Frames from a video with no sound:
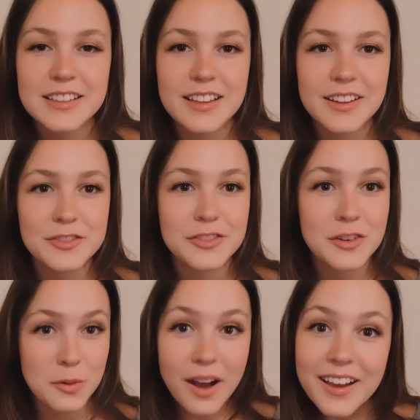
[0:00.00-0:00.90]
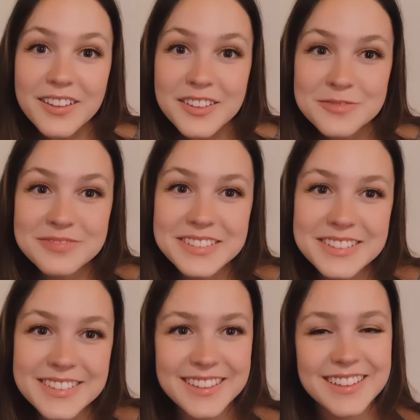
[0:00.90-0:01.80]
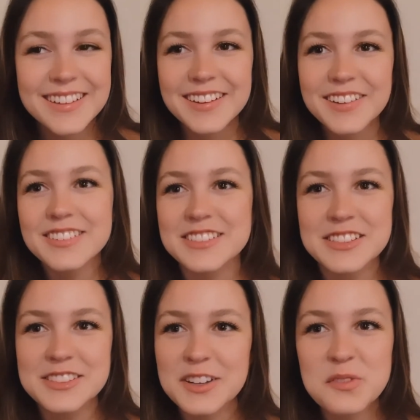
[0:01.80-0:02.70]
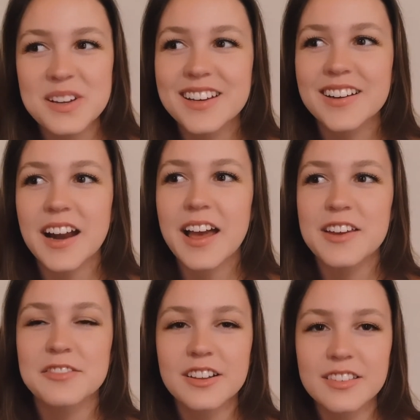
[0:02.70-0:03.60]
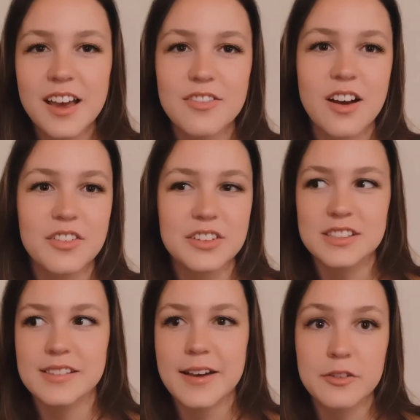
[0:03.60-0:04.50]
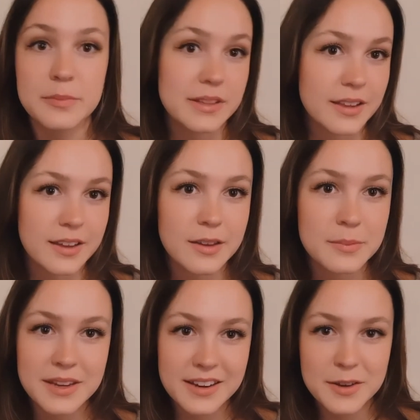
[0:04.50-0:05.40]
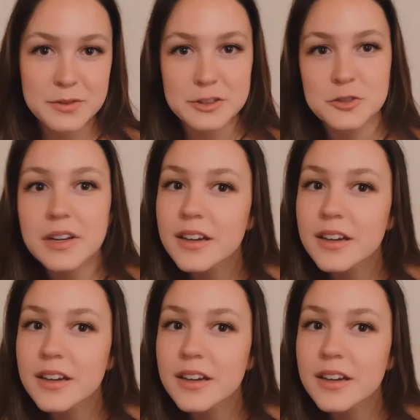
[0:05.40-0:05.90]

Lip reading: for a while, which is so weird. In real life, obviously that would be immediate restraining